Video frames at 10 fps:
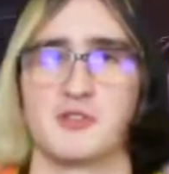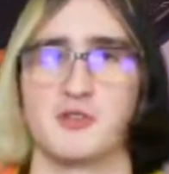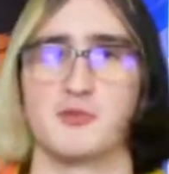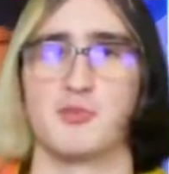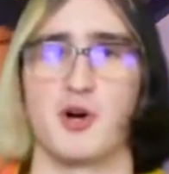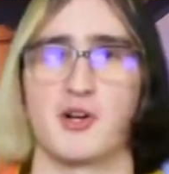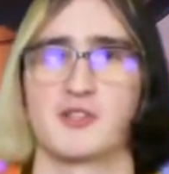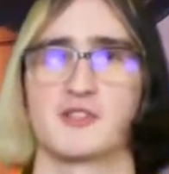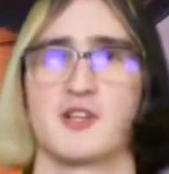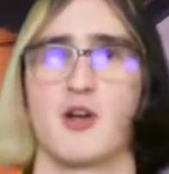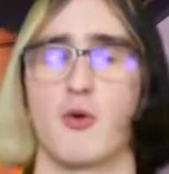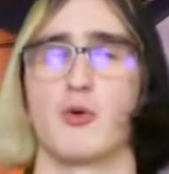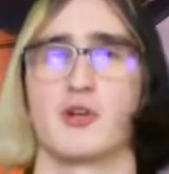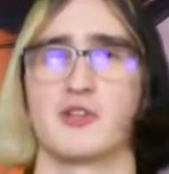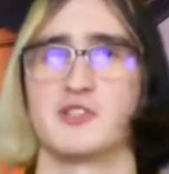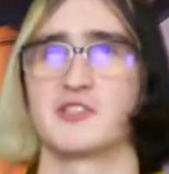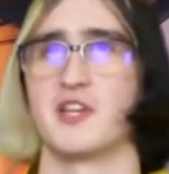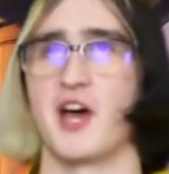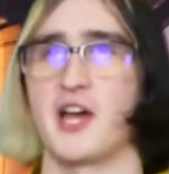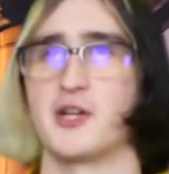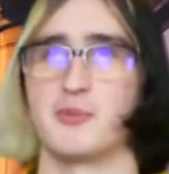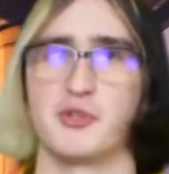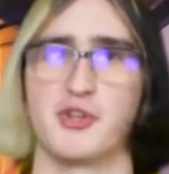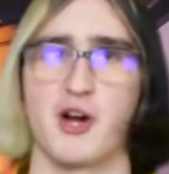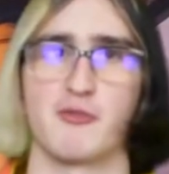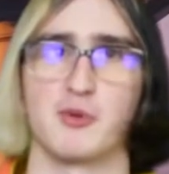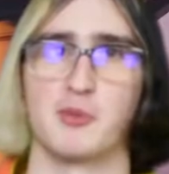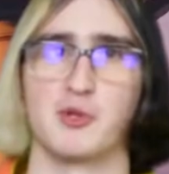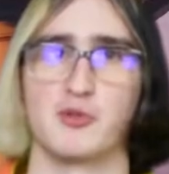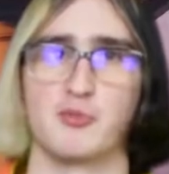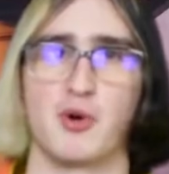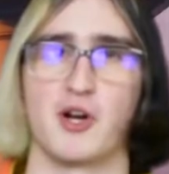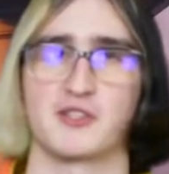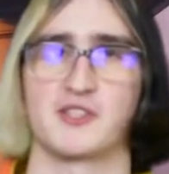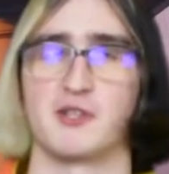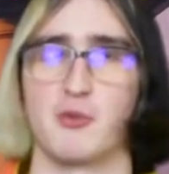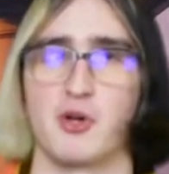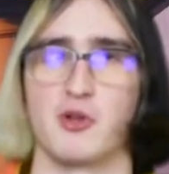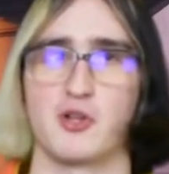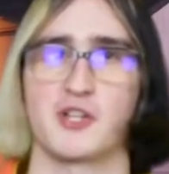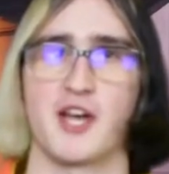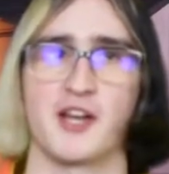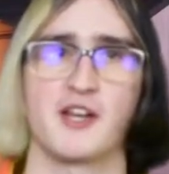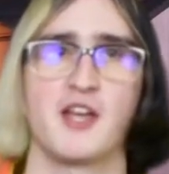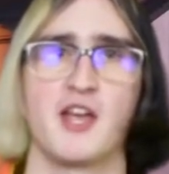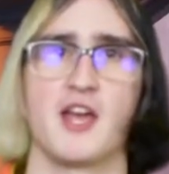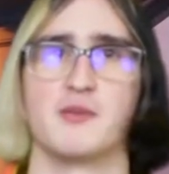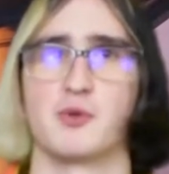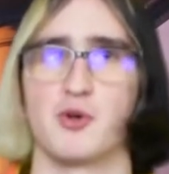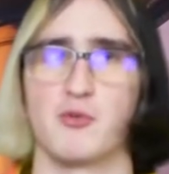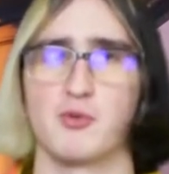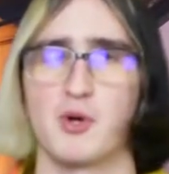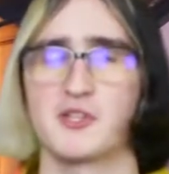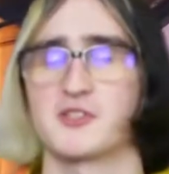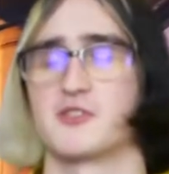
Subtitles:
a loot box, or at least an item you got from a loot box that you want to look at. And with Overwatch,